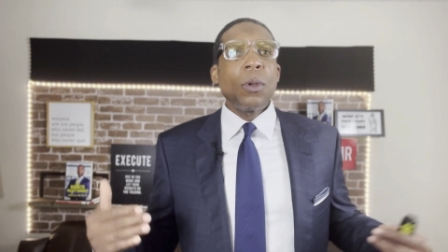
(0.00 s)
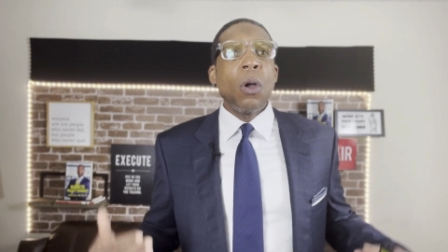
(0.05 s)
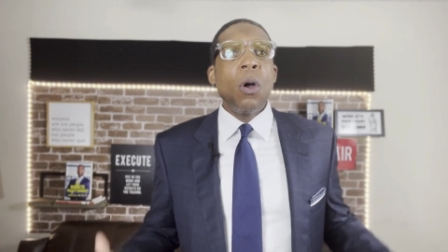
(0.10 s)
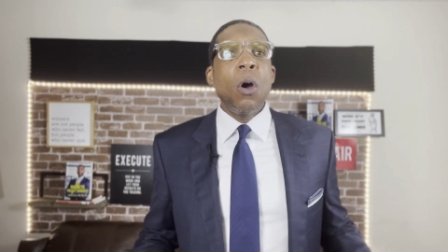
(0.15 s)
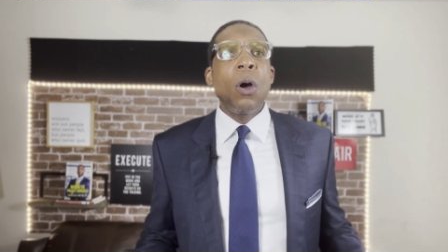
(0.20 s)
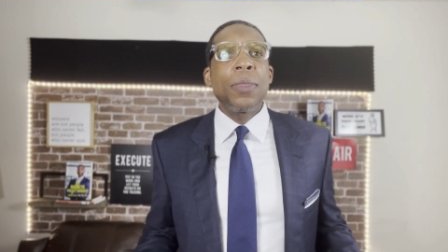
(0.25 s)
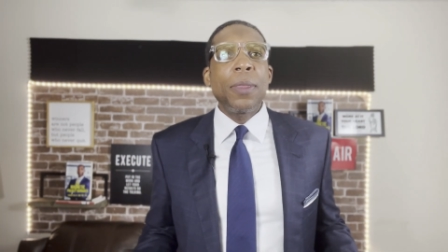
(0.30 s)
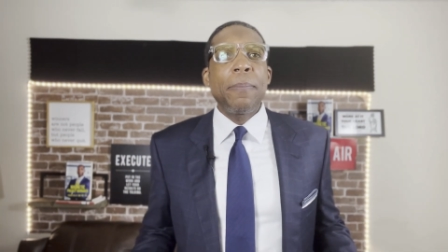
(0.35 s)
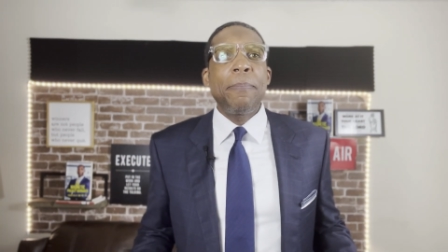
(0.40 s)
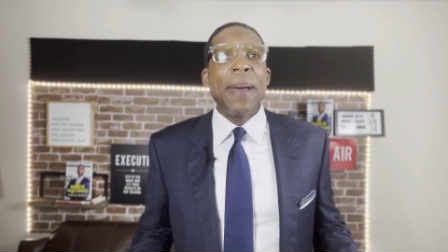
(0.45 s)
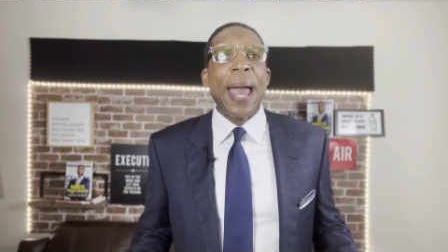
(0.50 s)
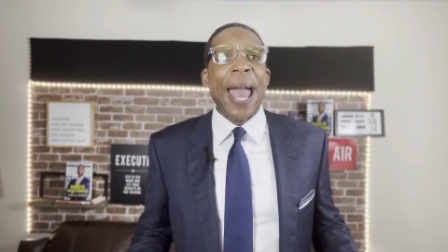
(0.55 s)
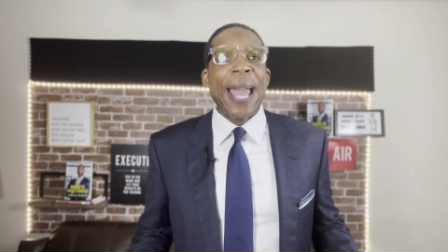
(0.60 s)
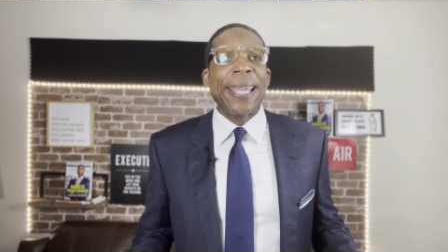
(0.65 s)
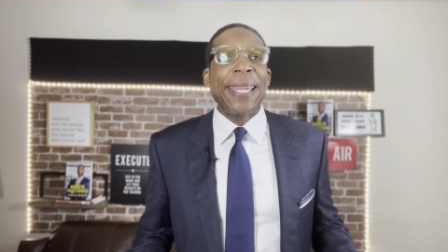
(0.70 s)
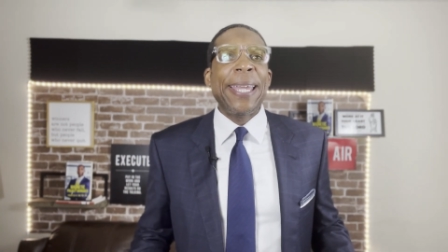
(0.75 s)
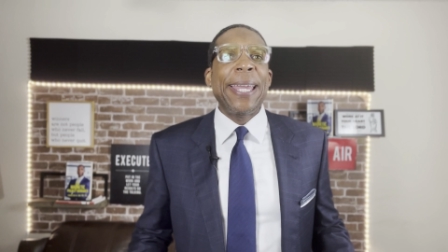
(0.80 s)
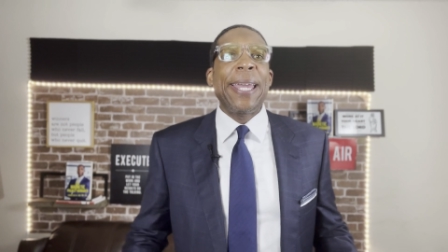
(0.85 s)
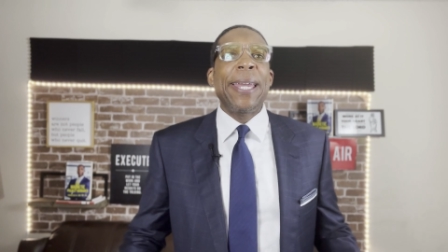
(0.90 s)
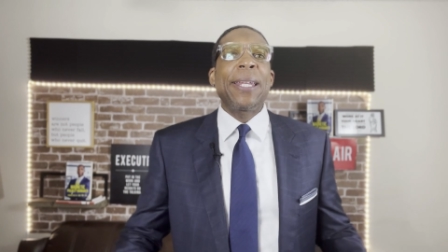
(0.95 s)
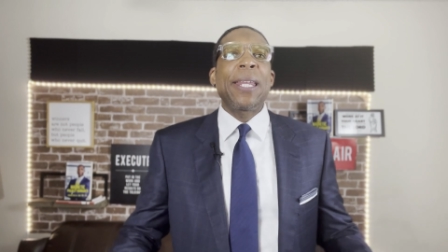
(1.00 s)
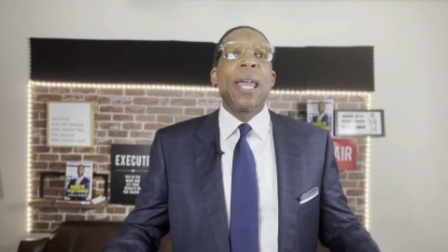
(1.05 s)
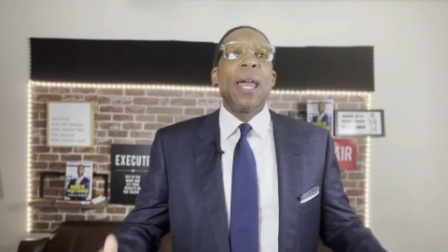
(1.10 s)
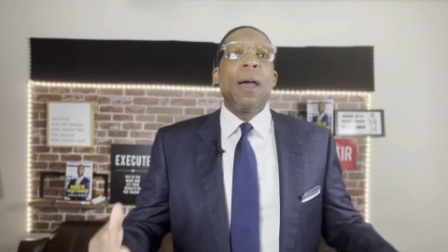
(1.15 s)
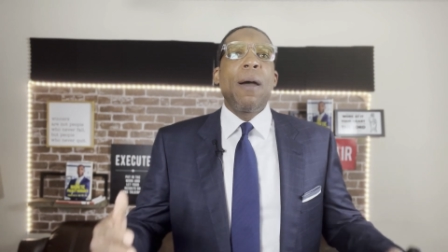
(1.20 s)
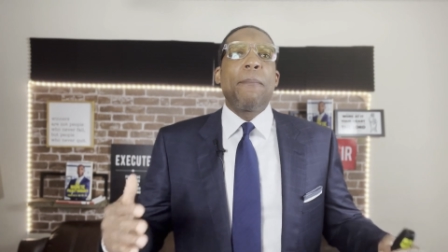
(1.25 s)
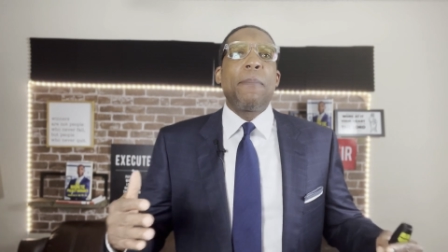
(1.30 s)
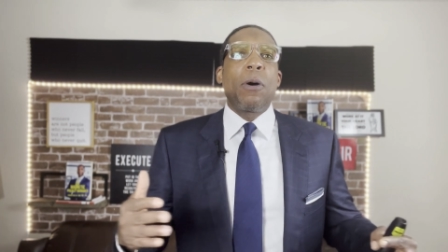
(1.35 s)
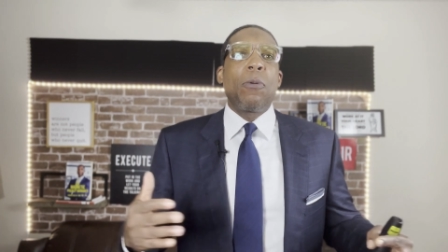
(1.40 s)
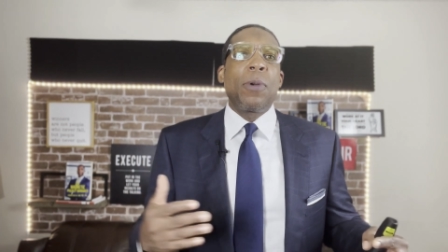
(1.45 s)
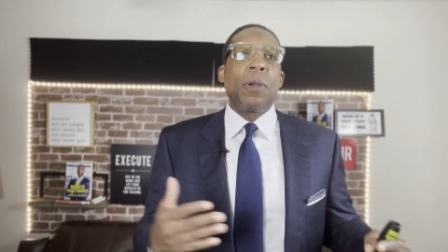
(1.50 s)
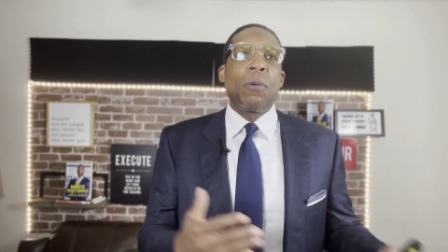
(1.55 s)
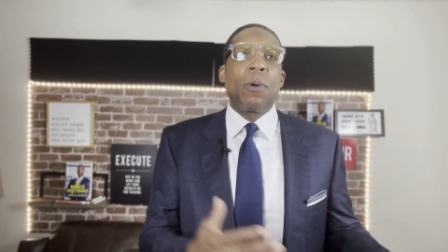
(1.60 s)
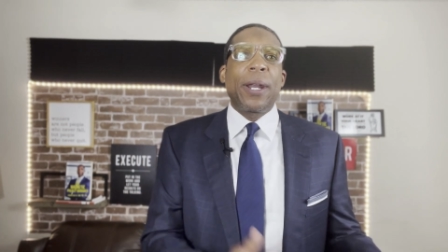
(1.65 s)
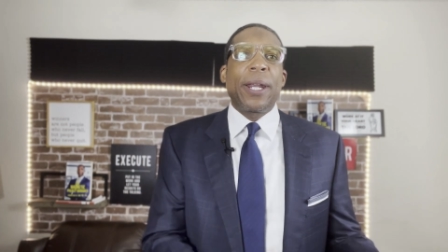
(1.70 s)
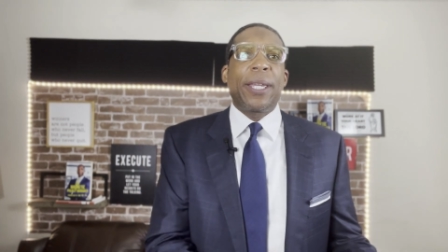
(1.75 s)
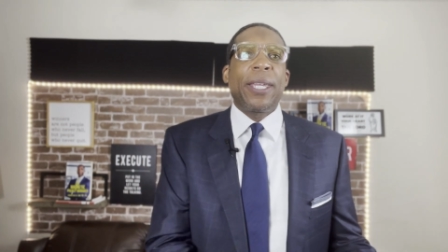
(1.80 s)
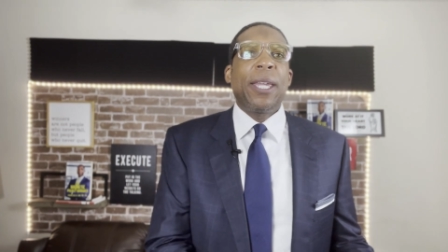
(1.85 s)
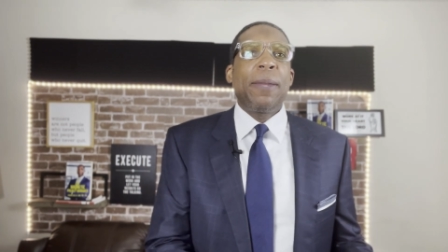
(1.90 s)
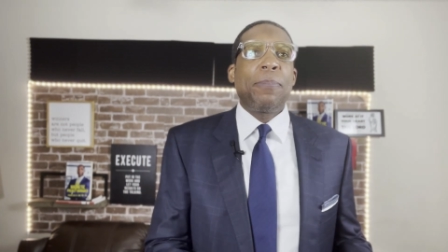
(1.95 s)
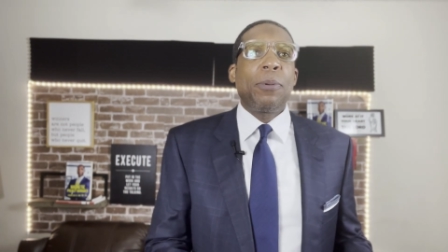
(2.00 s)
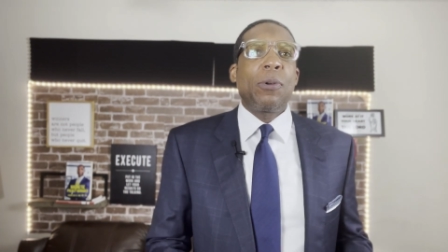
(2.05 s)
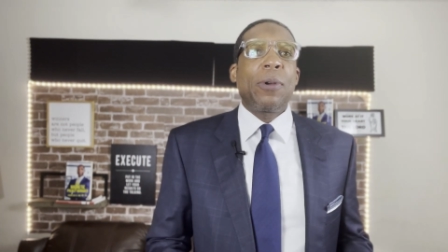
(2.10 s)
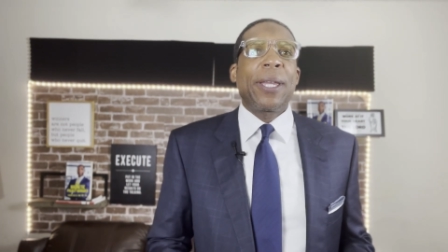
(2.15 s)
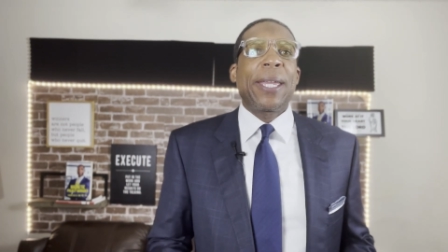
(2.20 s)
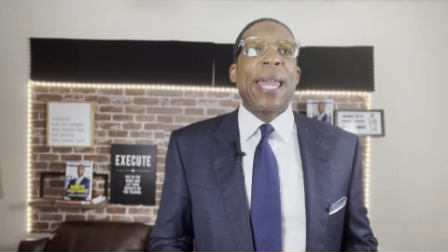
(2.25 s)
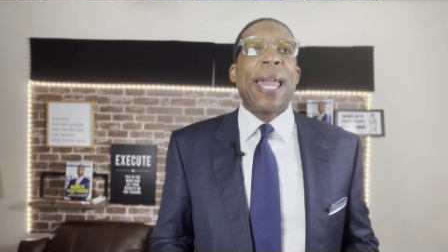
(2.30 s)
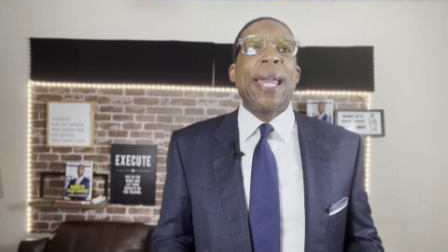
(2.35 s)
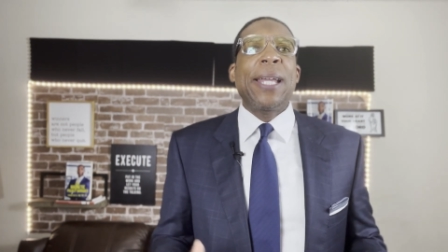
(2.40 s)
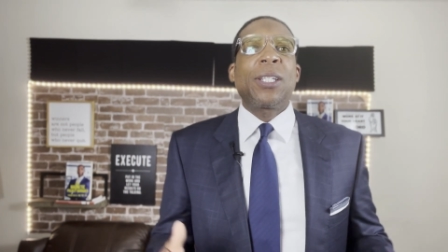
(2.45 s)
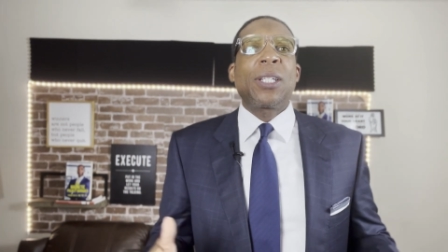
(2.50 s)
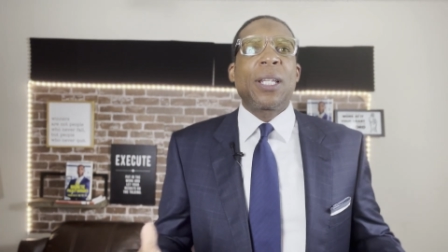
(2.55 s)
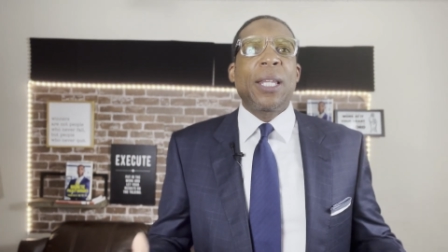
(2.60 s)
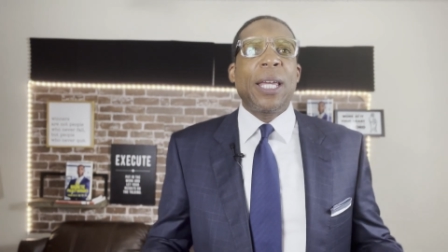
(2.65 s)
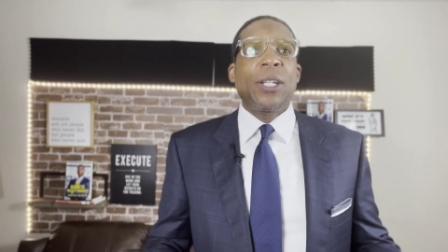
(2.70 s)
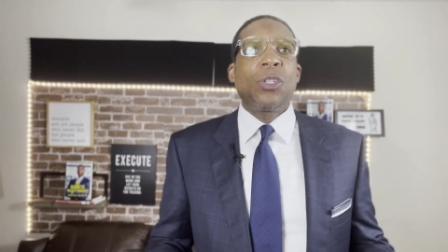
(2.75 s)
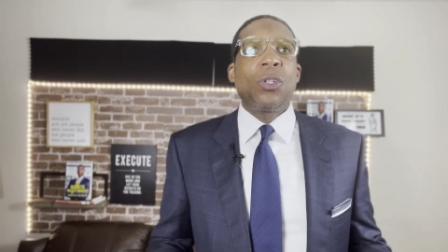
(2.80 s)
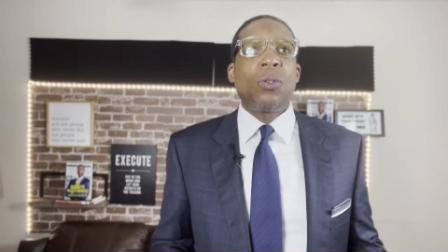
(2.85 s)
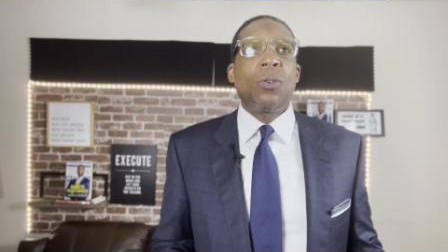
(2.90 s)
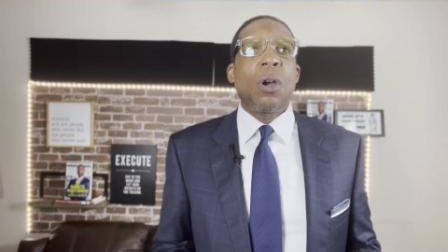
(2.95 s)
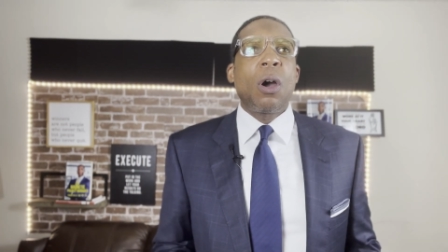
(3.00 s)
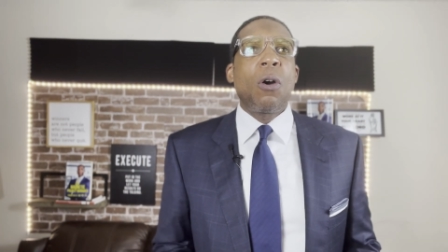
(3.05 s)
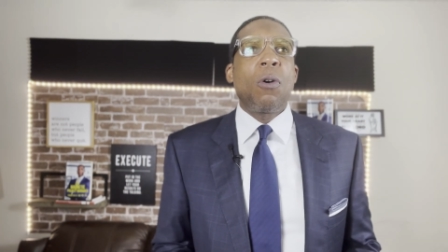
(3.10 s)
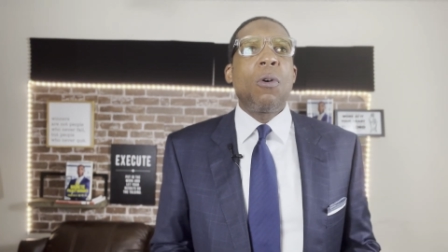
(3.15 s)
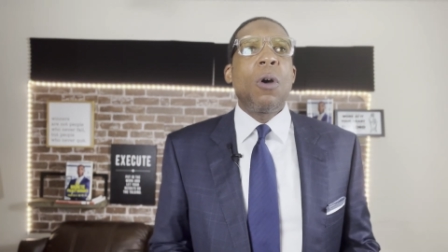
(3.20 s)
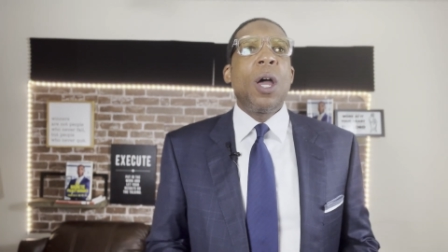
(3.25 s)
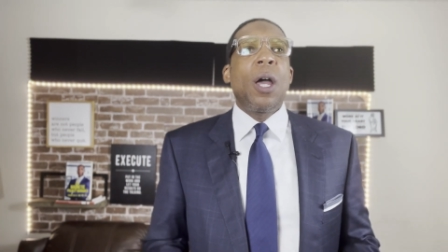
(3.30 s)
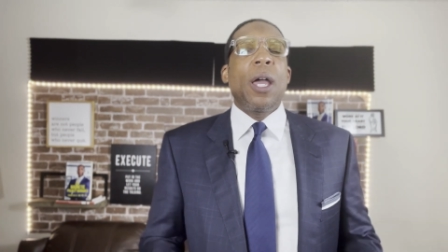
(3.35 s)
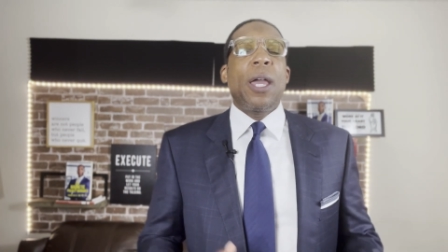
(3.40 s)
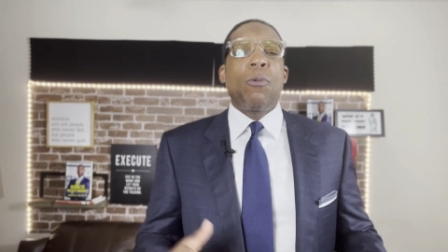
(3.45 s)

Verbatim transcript: on the back end, but we want to keep you engaged and let you know